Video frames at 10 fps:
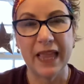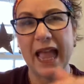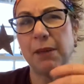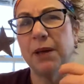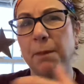
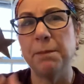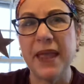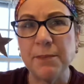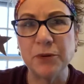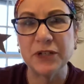How about
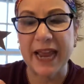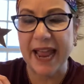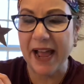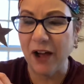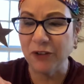paper
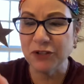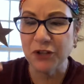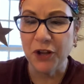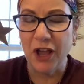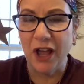towels
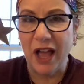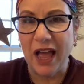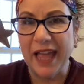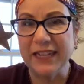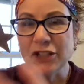
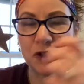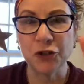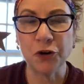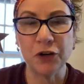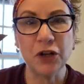and
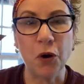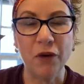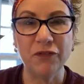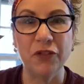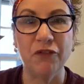turning
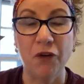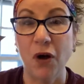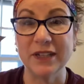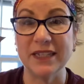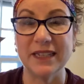off the
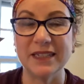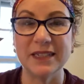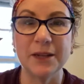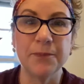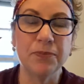faucets?